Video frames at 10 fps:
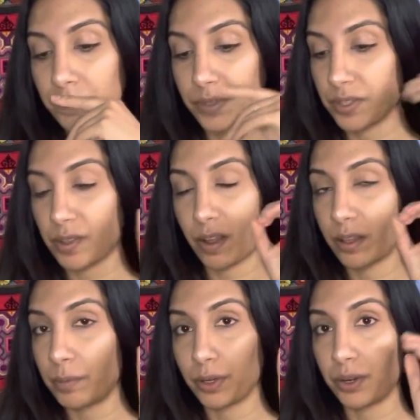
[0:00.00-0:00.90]
This is all
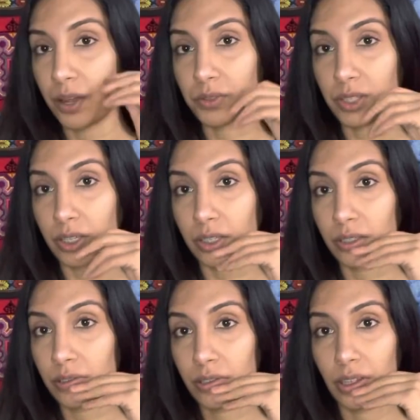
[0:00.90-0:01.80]
about grounding.
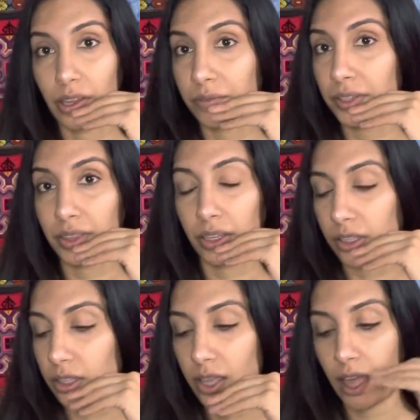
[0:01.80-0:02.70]

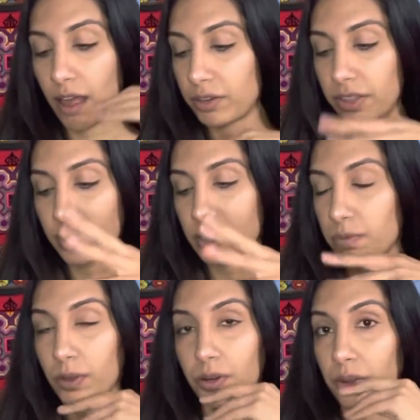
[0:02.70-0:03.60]
Everything. Everything is
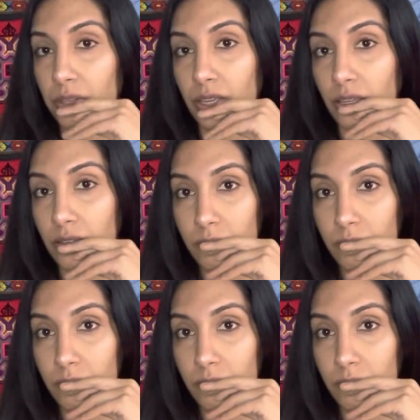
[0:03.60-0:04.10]
about grounding.